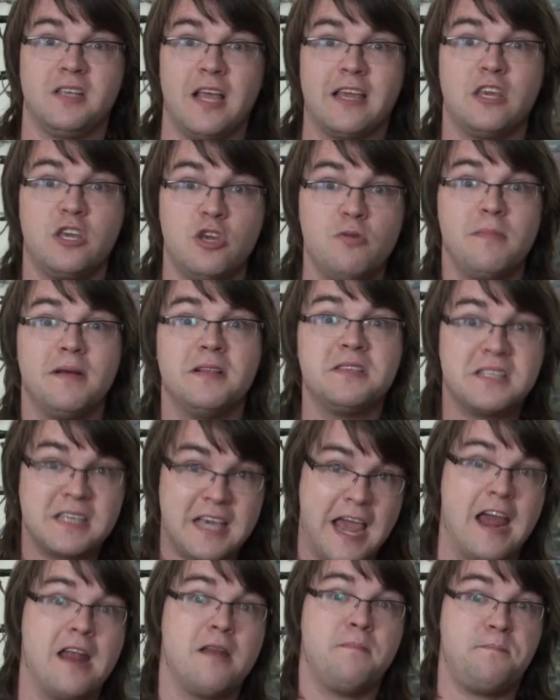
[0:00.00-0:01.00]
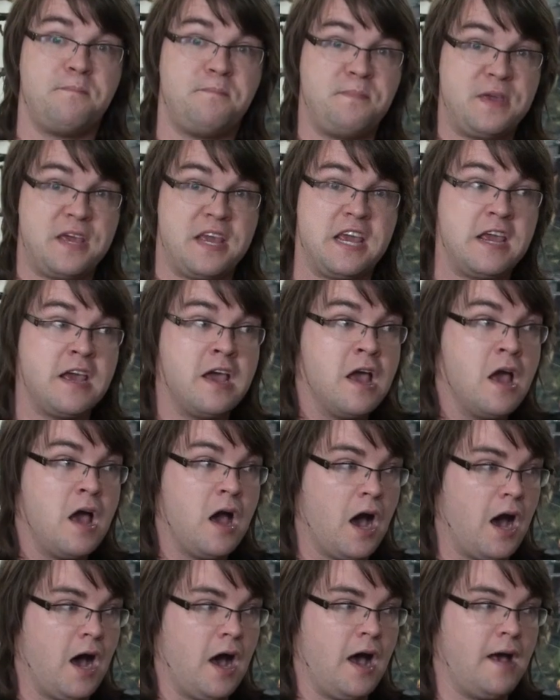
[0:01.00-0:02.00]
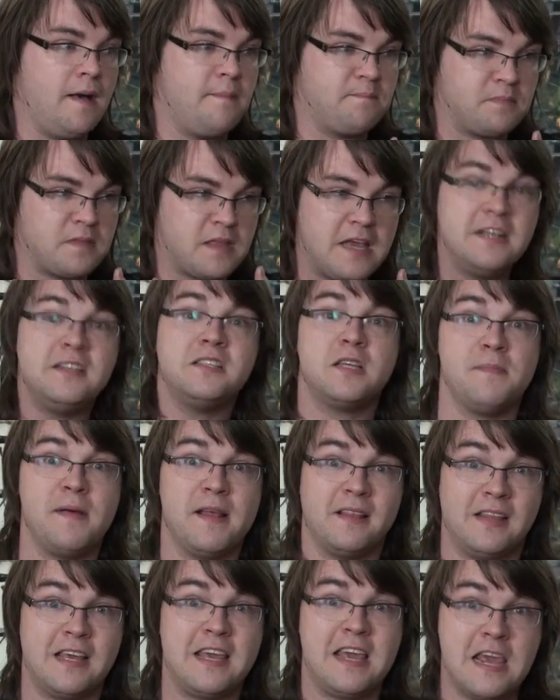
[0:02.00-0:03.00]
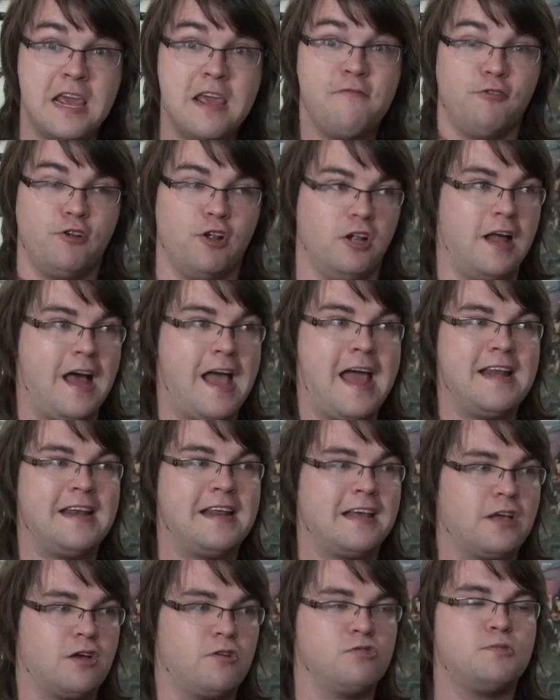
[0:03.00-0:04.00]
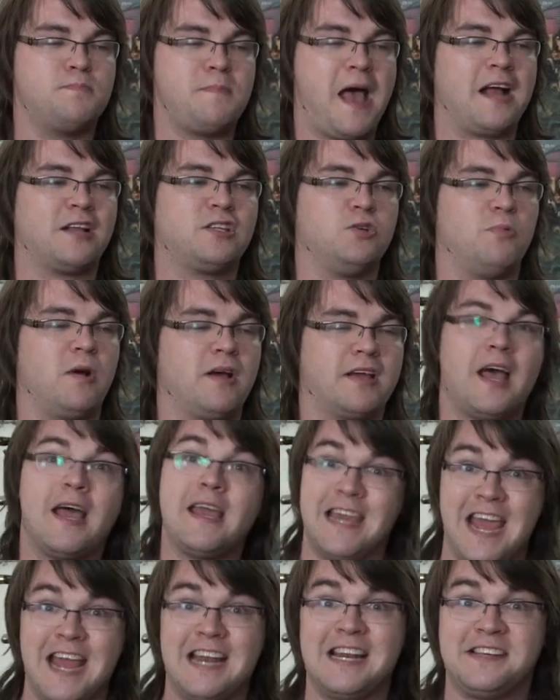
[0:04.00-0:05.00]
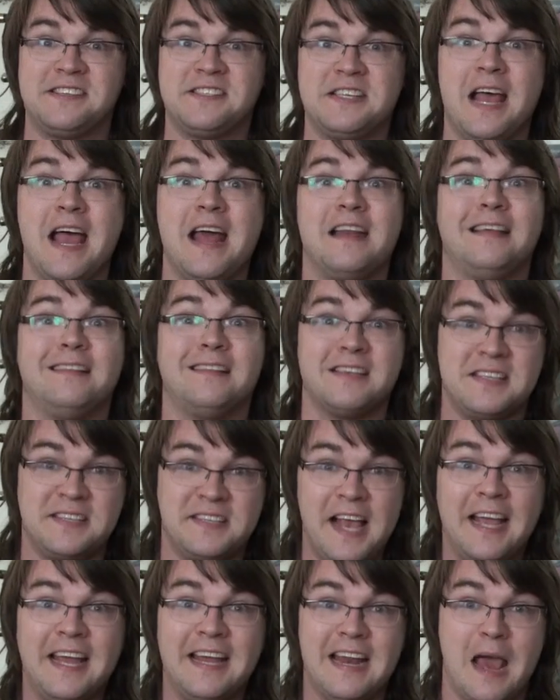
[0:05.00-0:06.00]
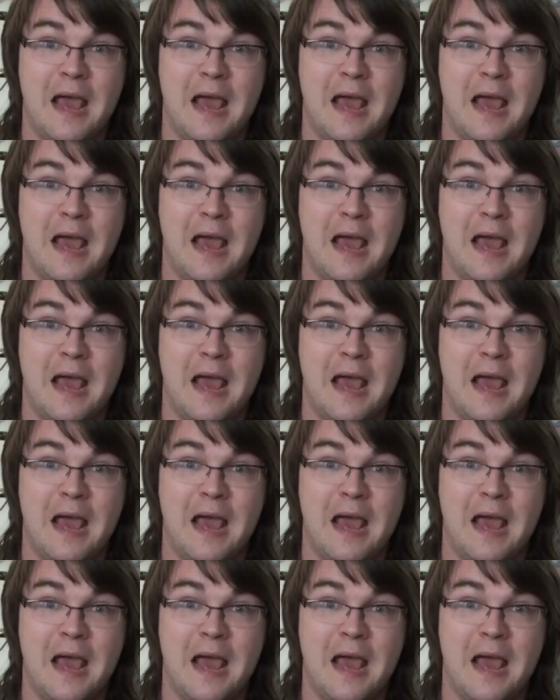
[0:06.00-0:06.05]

Like, humans can be uh, intimately evil, and it goes back to what Kaede said in the second